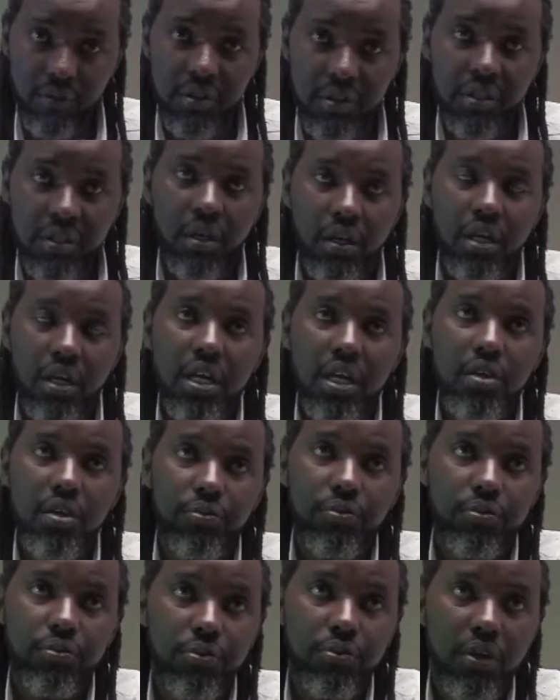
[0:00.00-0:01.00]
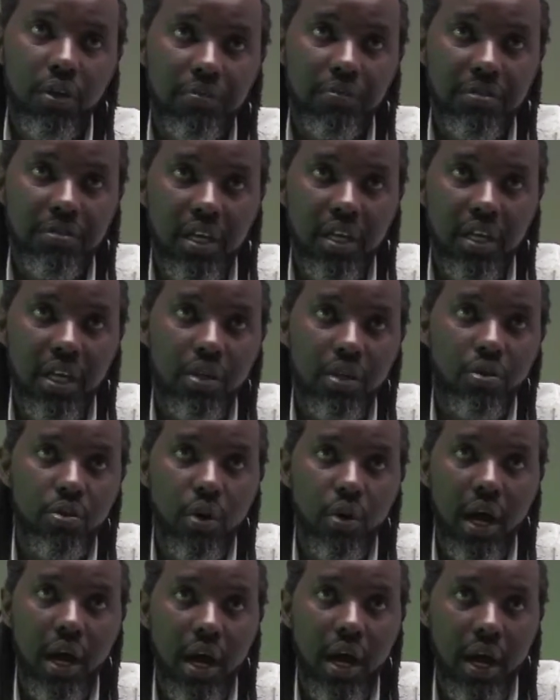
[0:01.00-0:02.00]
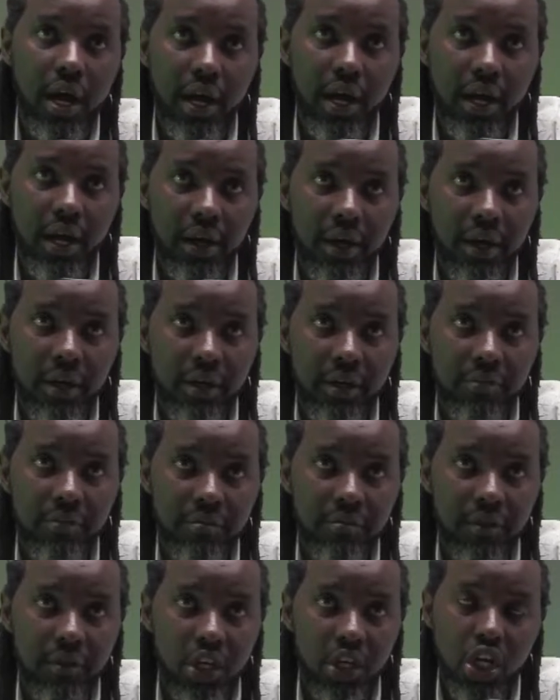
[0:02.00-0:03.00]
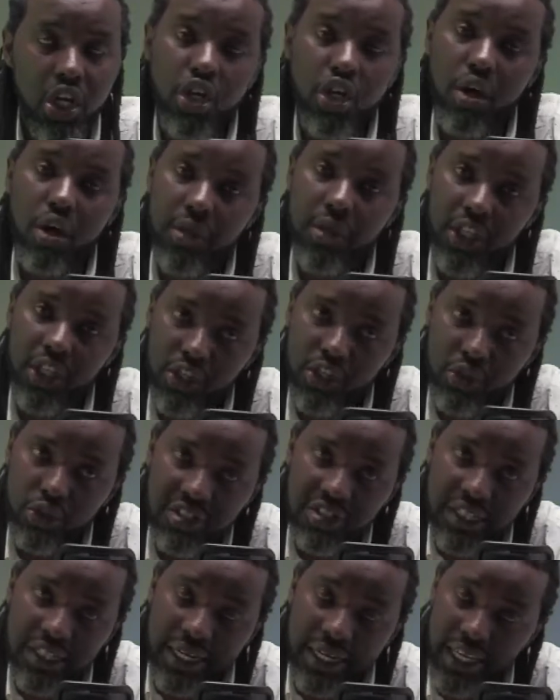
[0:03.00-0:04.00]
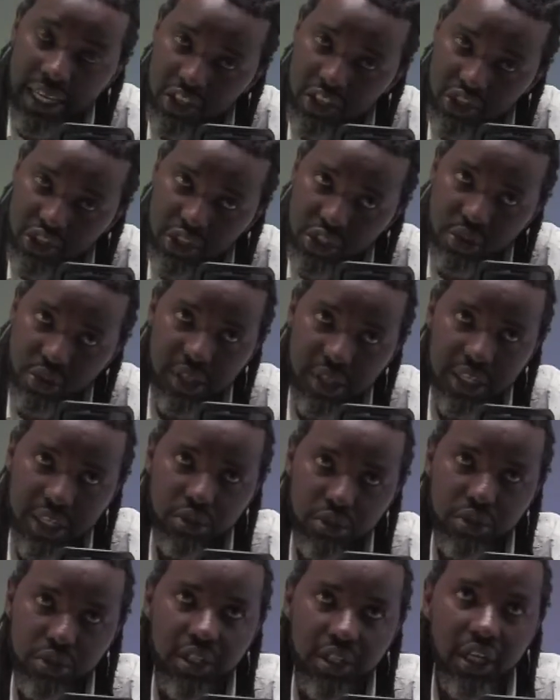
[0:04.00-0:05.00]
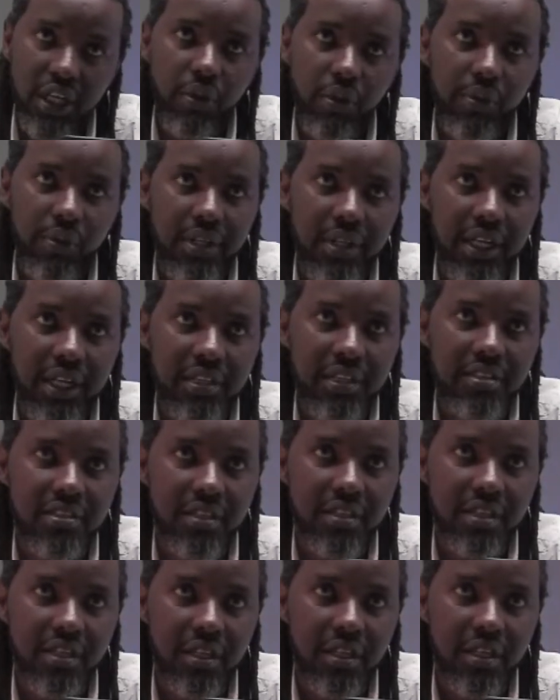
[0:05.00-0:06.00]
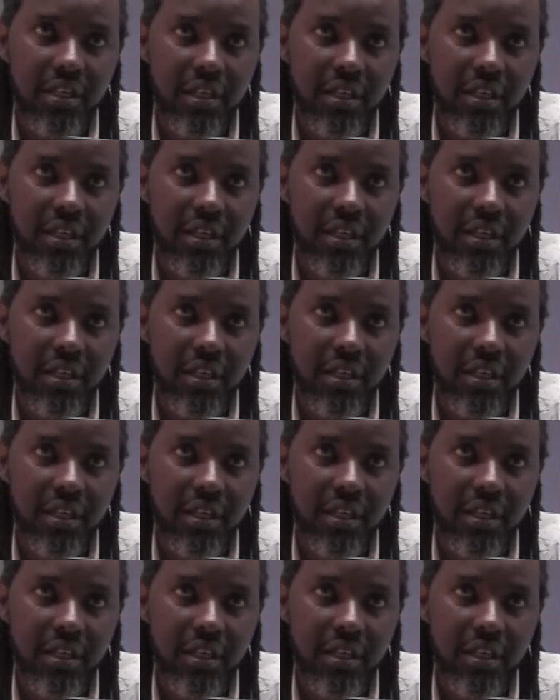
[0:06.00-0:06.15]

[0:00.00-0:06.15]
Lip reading: If say you are in communications in an NGO that you deal with, let's say,